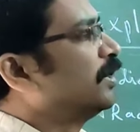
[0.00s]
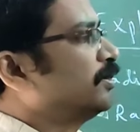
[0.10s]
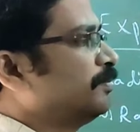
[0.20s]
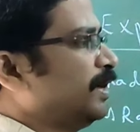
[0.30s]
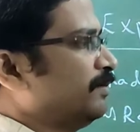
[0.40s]

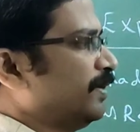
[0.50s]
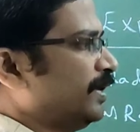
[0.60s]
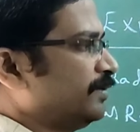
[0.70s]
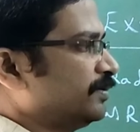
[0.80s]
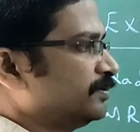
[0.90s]
nu bar
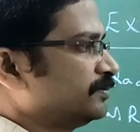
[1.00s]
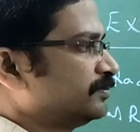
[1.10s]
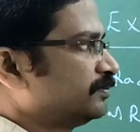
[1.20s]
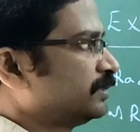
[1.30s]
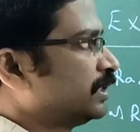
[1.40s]
value.
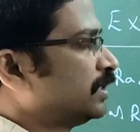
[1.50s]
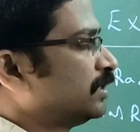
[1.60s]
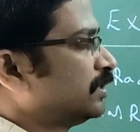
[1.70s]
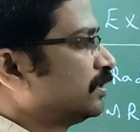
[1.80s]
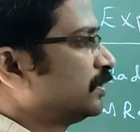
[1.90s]

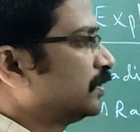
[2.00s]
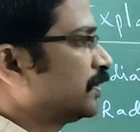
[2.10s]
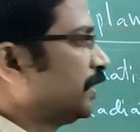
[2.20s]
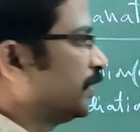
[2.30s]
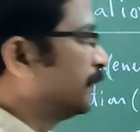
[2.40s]

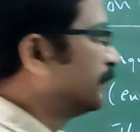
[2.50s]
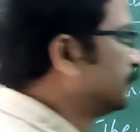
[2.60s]
Okay.